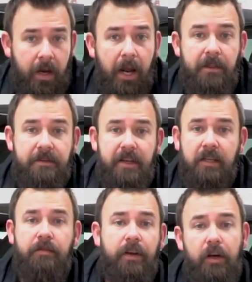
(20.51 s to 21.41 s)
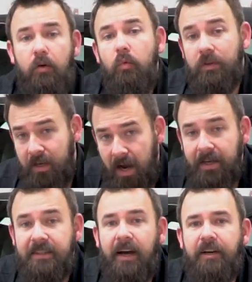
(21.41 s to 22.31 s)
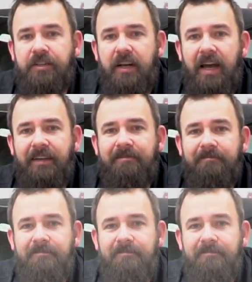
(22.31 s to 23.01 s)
In this next video, we're talking tire shine.